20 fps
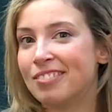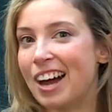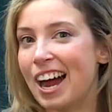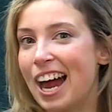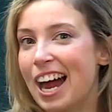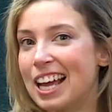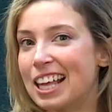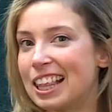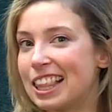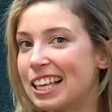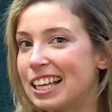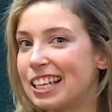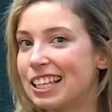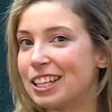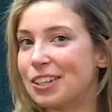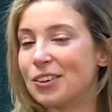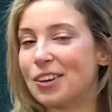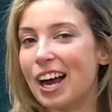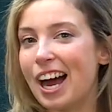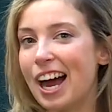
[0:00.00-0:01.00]
I think
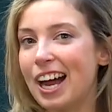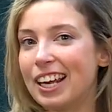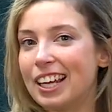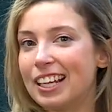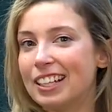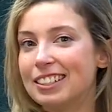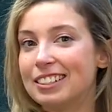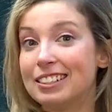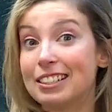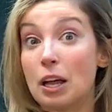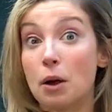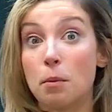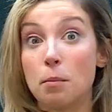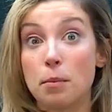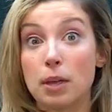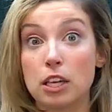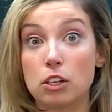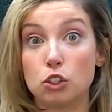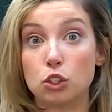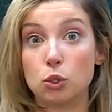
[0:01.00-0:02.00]
you got it. Now
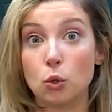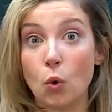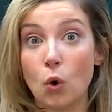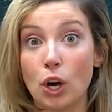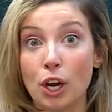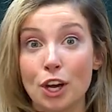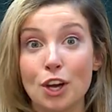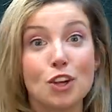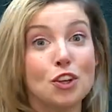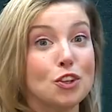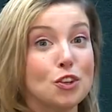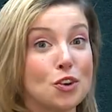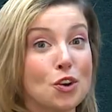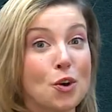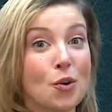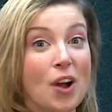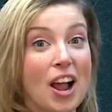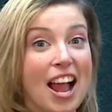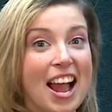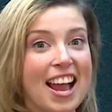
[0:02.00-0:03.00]
make sure you
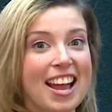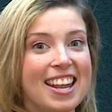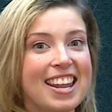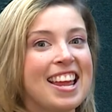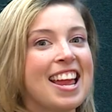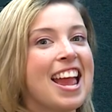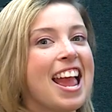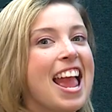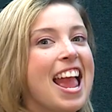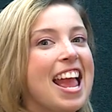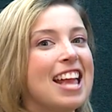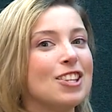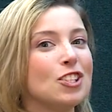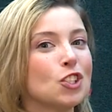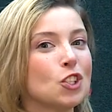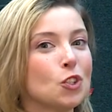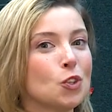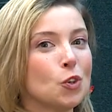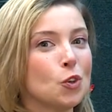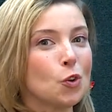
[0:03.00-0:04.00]
go ahead and
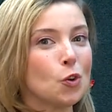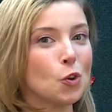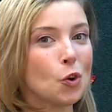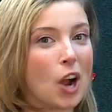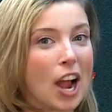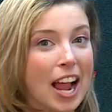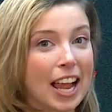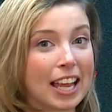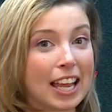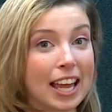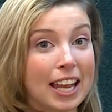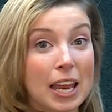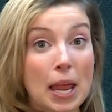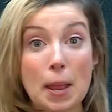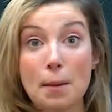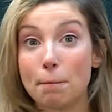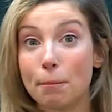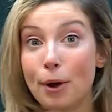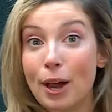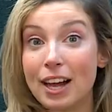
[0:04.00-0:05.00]
try it
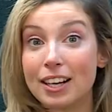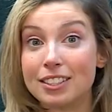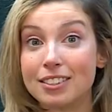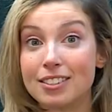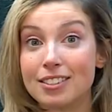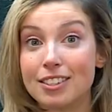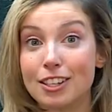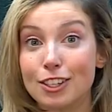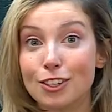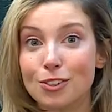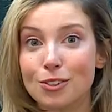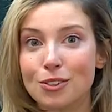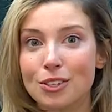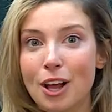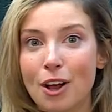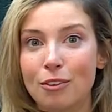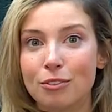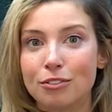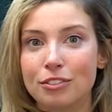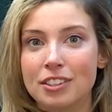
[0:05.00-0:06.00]
and practice it
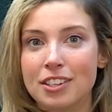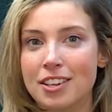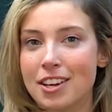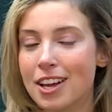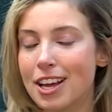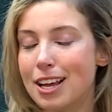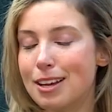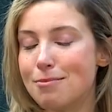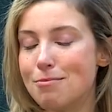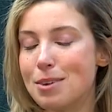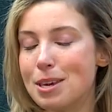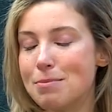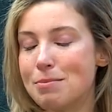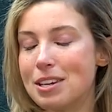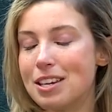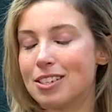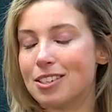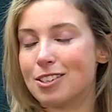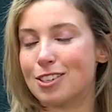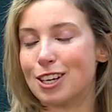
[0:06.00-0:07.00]
yourself. And
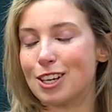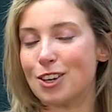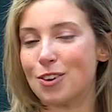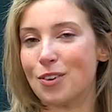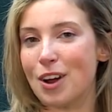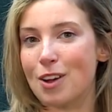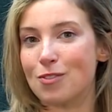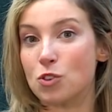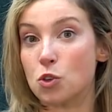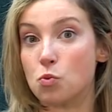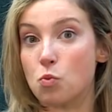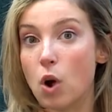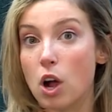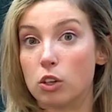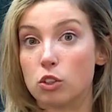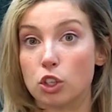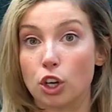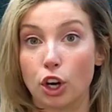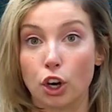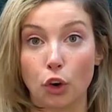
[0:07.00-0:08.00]
maybe stick around to
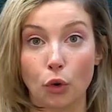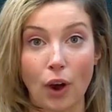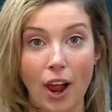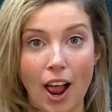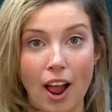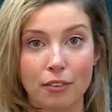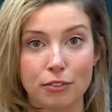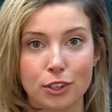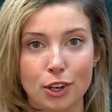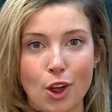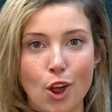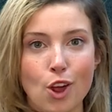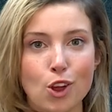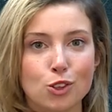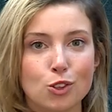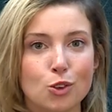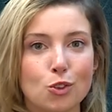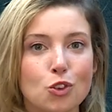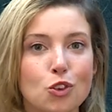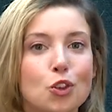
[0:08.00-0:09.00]
watch our craft
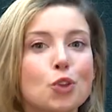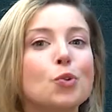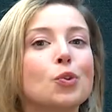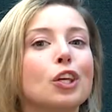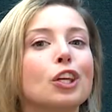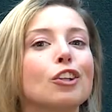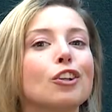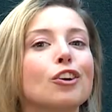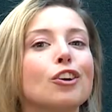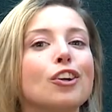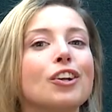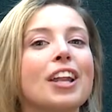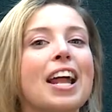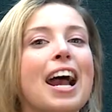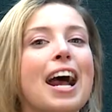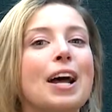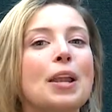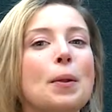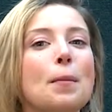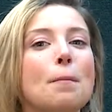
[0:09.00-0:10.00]
so you can learn
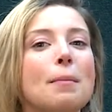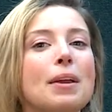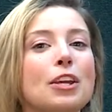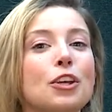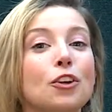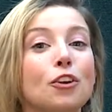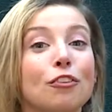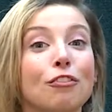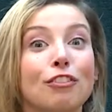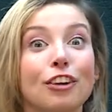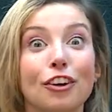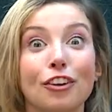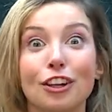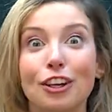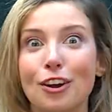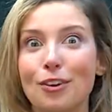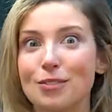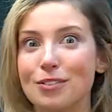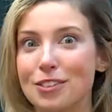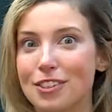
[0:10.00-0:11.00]
how to make your very
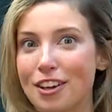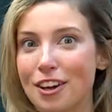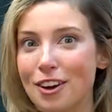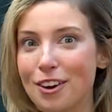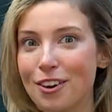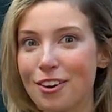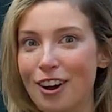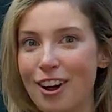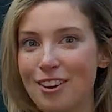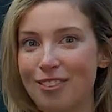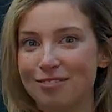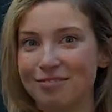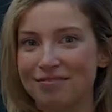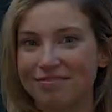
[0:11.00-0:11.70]
own scarecrow.